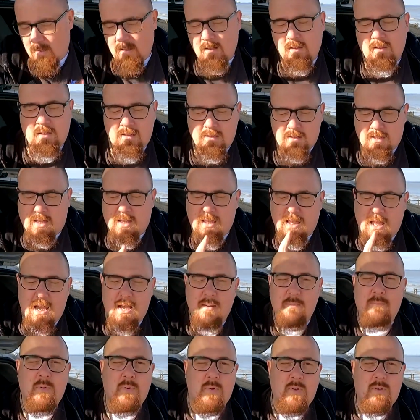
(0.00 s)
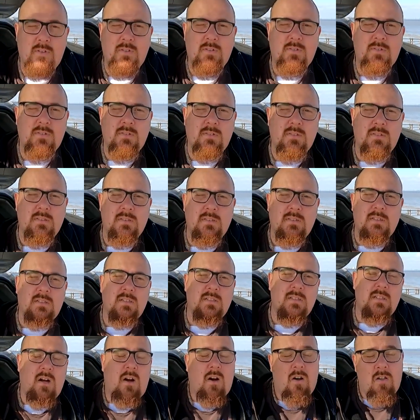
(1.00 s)
Click that like button
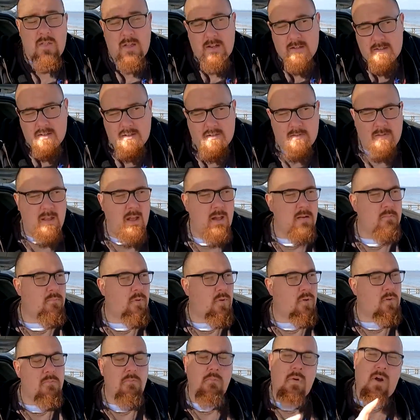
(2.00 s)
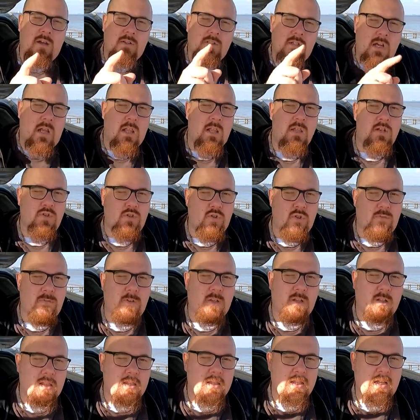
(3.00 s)
or that dislike button. But I challenge you, if
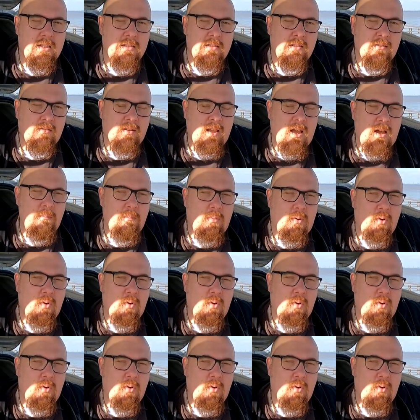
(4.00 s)
you click that dislike